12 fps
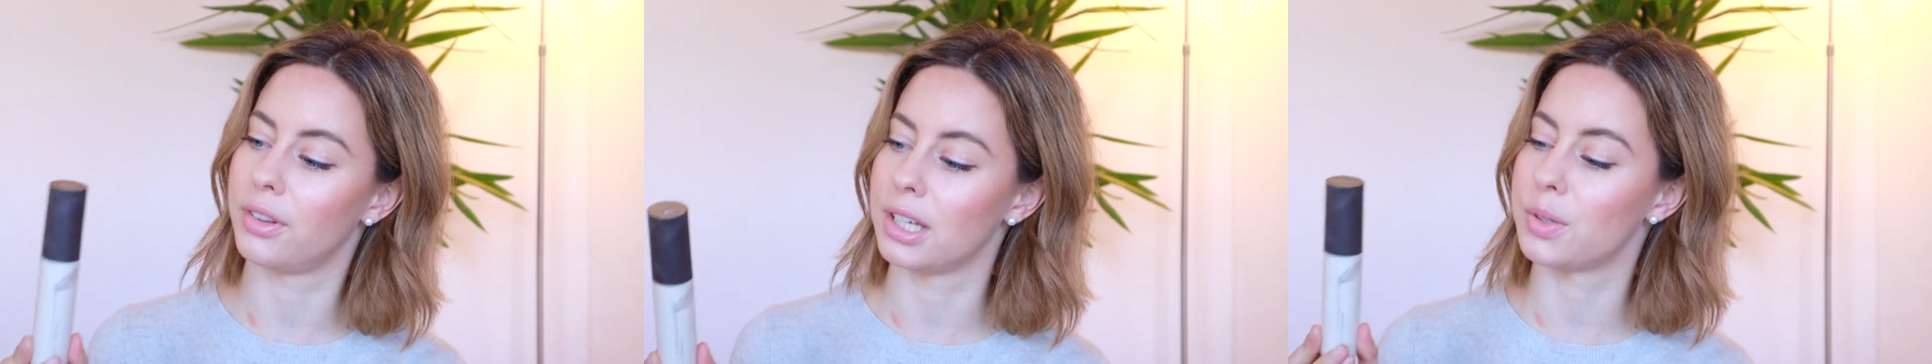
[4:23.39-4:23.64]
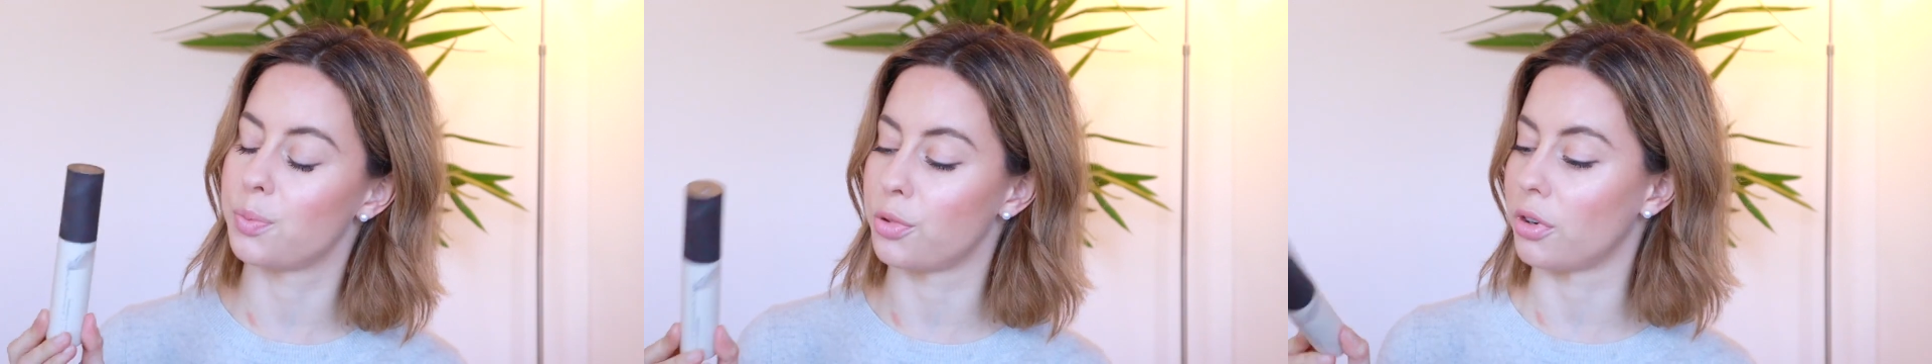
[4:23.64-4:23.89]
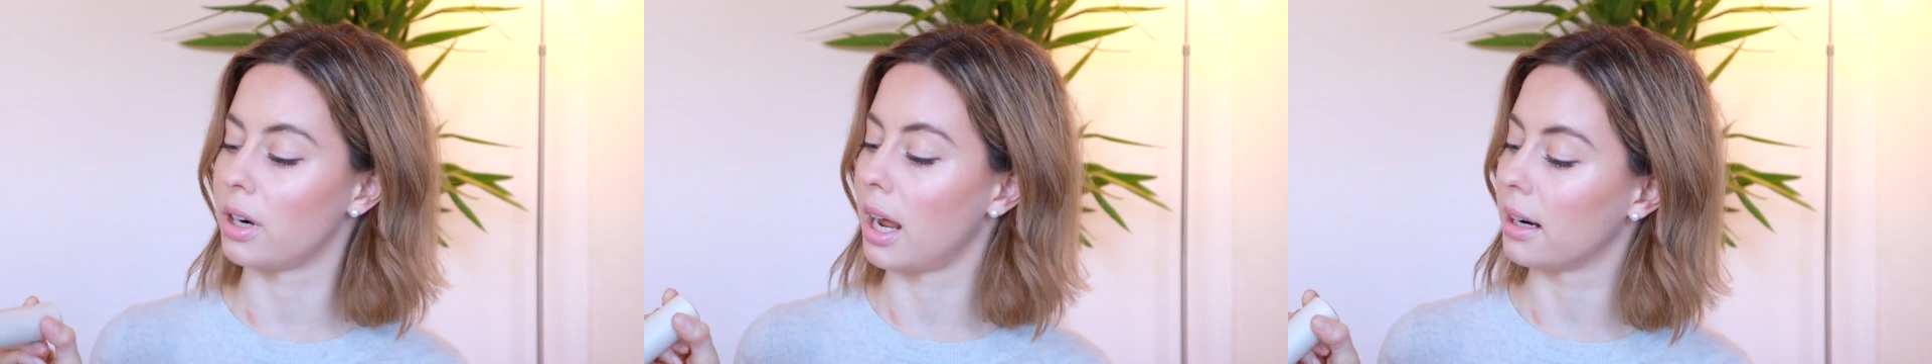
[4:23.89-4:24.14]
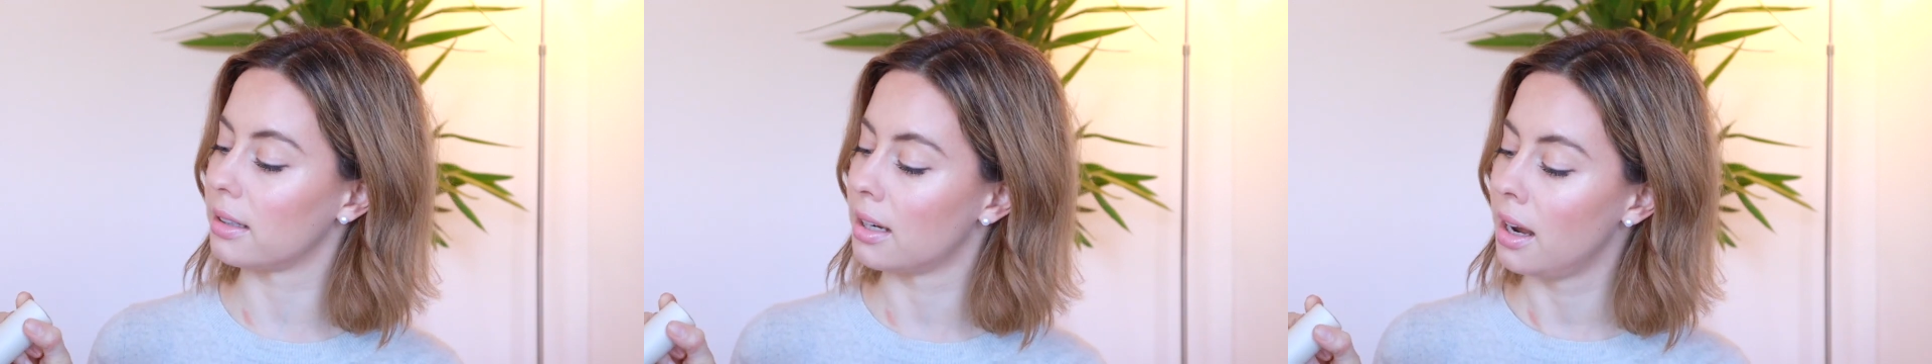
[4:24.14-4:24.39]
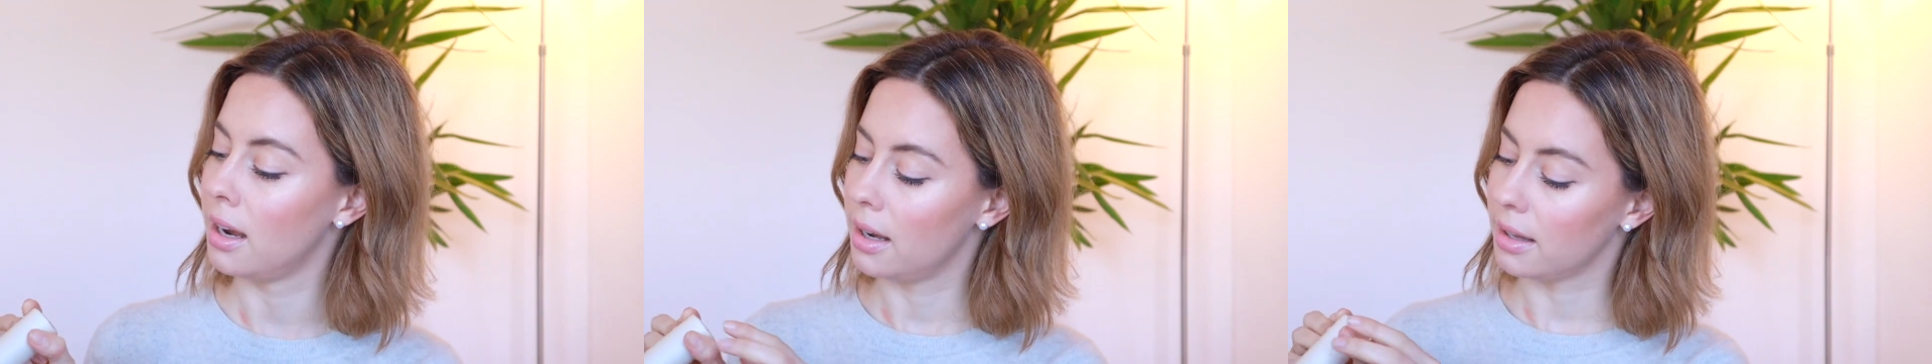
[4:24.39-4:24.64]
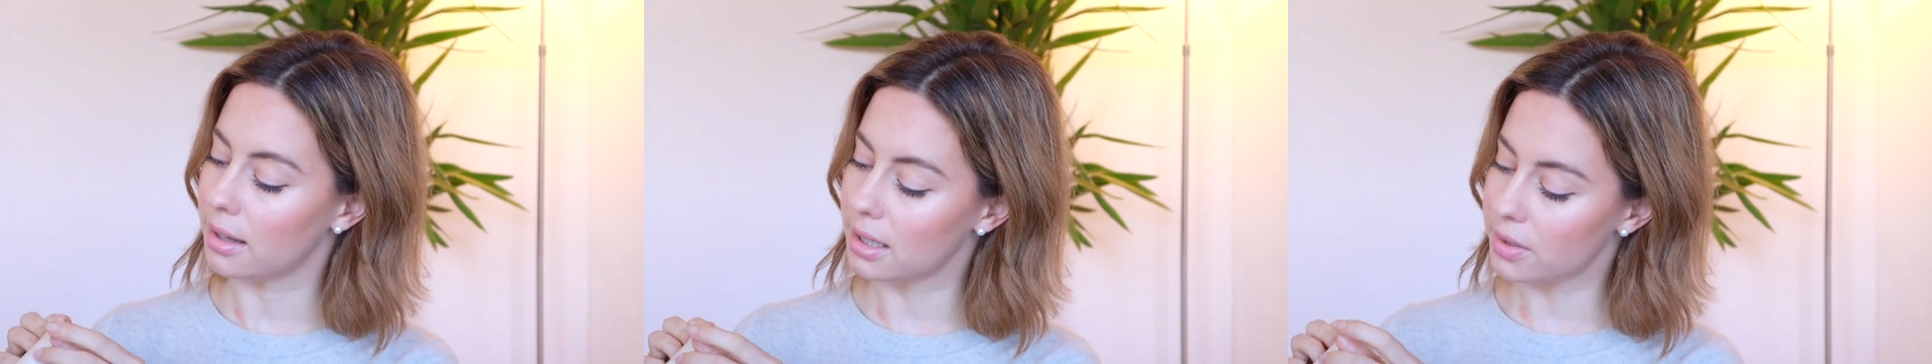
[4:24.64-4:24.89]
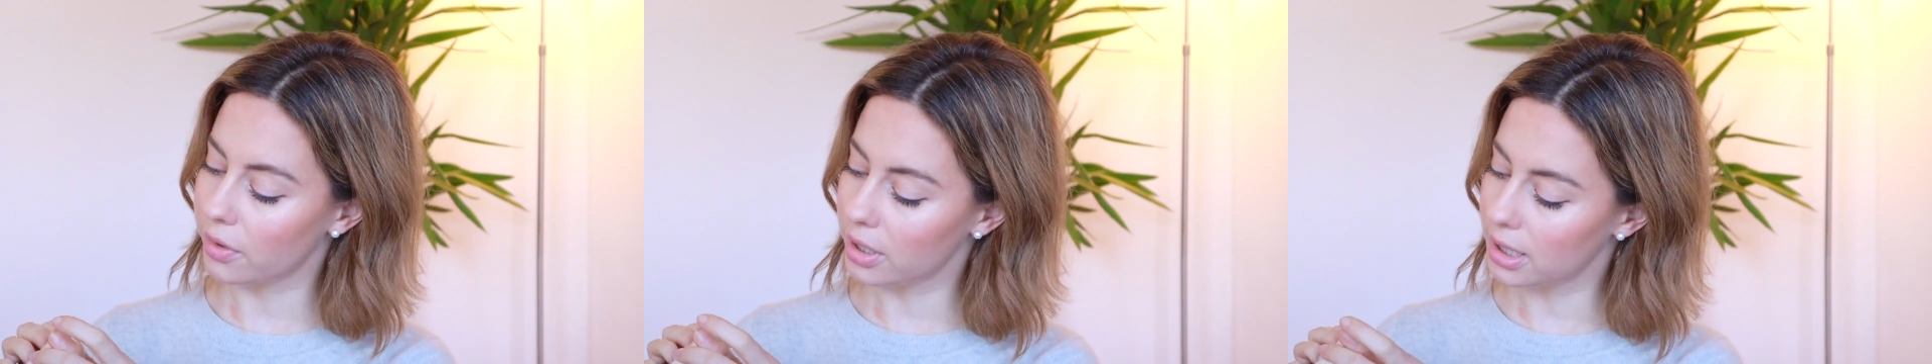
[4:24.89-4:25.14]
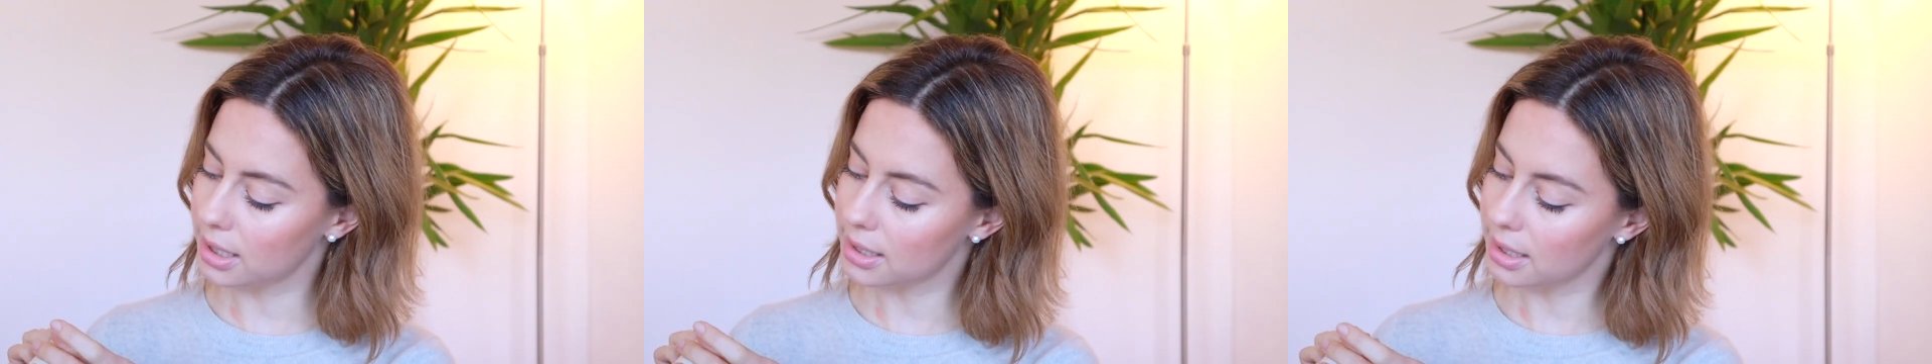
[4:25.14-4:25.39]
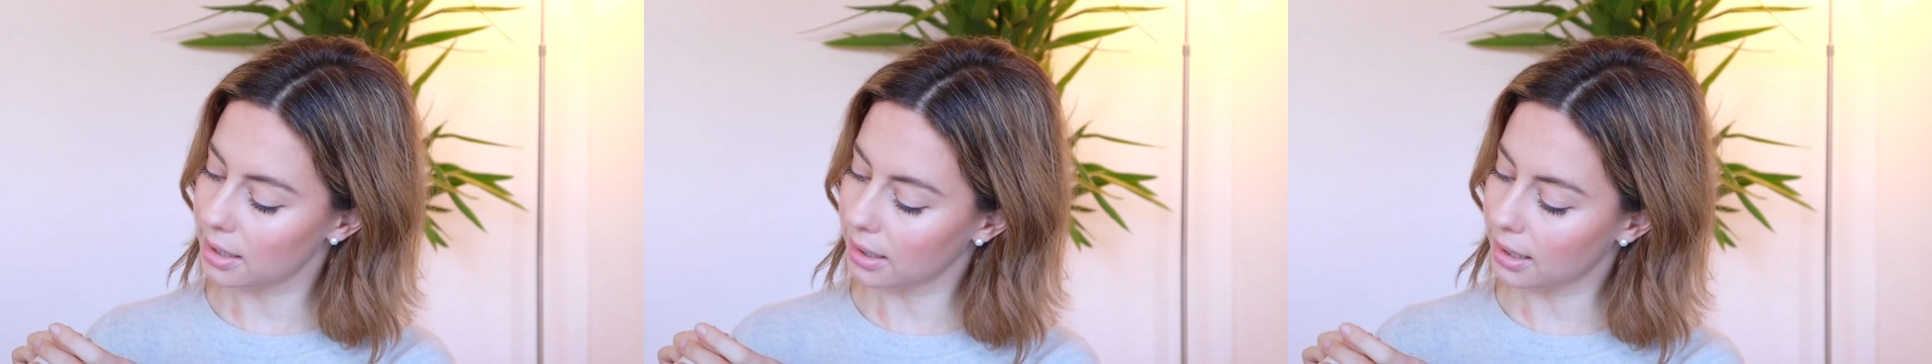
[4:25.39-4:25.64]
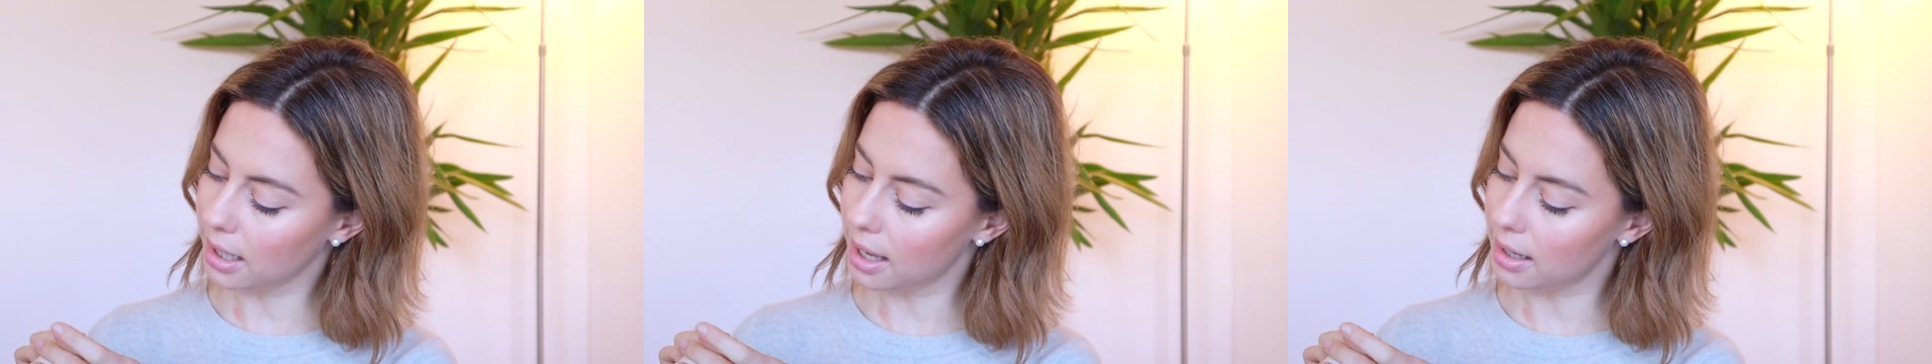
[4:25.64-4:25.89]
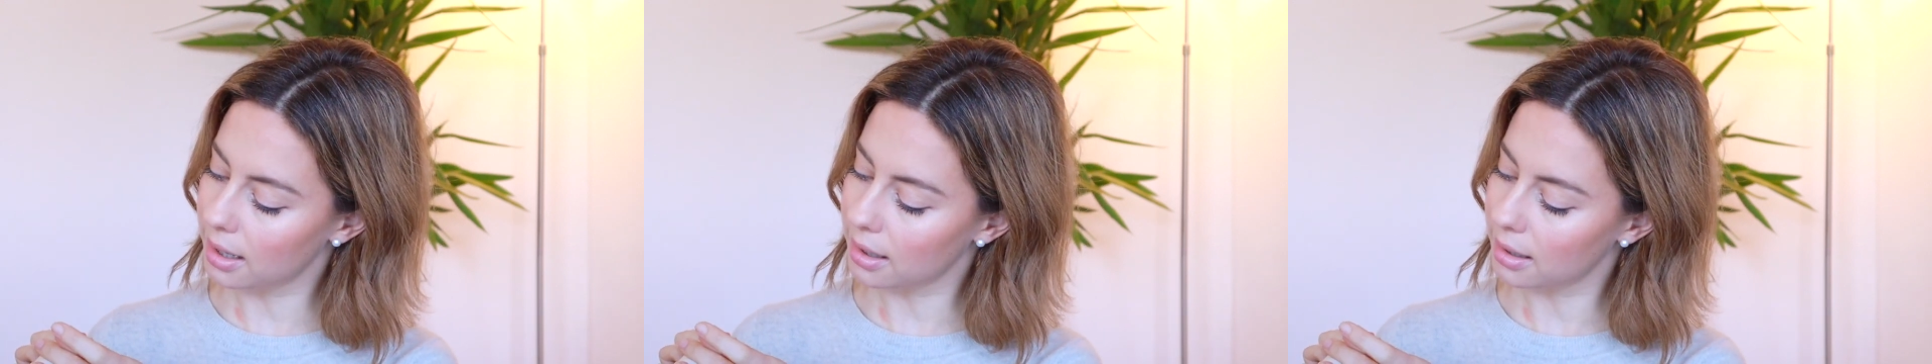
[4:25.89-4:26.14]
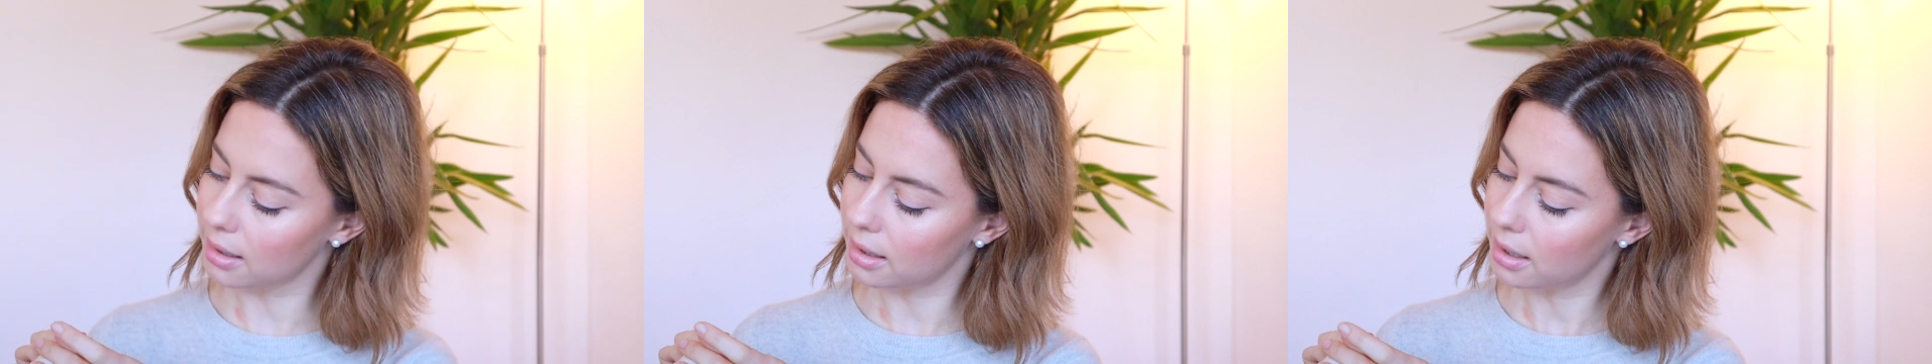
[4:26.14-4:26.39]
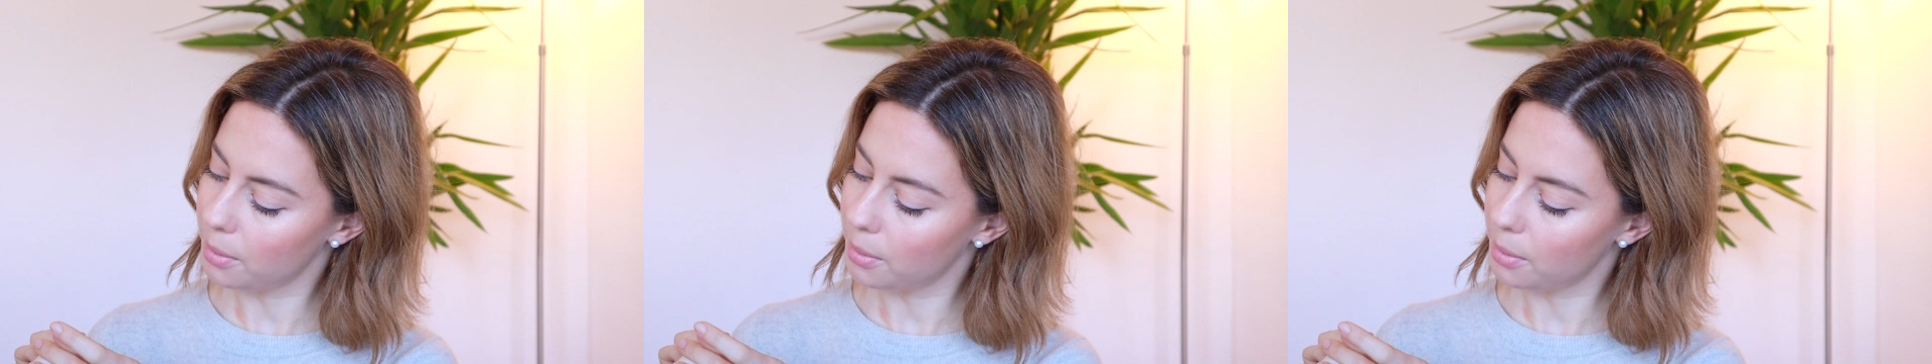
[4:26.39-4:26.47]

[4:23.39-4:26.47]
this product. This one is in the color